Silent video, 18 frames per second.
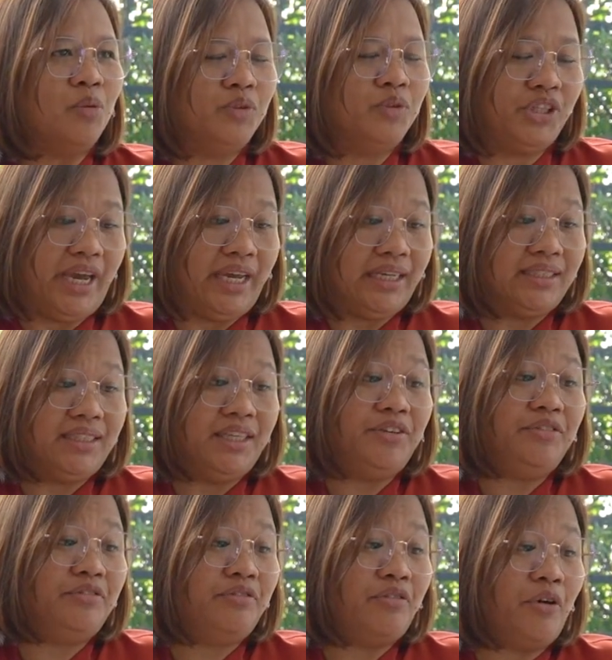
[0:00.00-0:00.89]

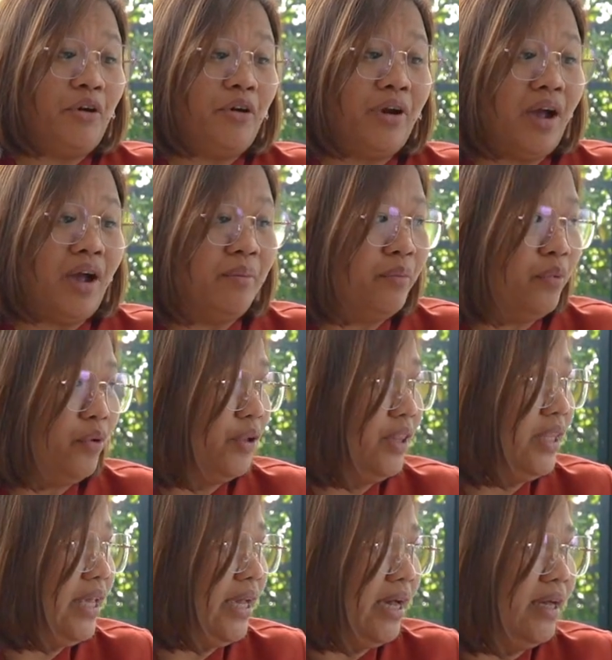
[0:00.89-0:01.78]
objective for
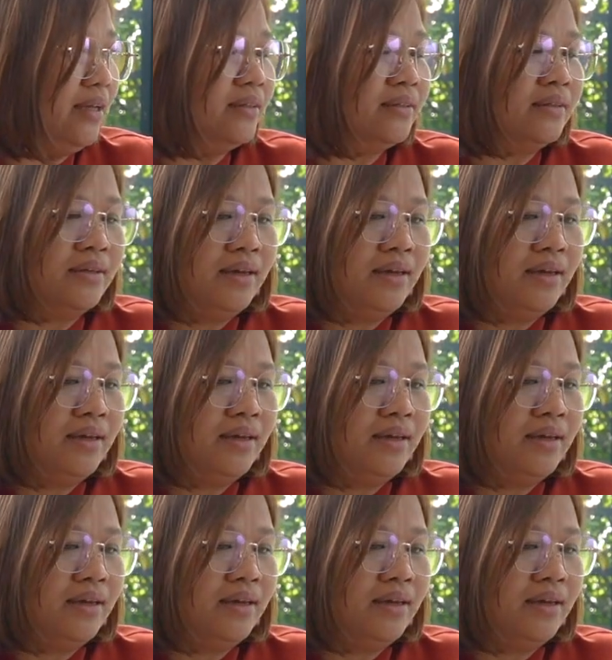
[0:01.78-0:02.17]
Cambodia,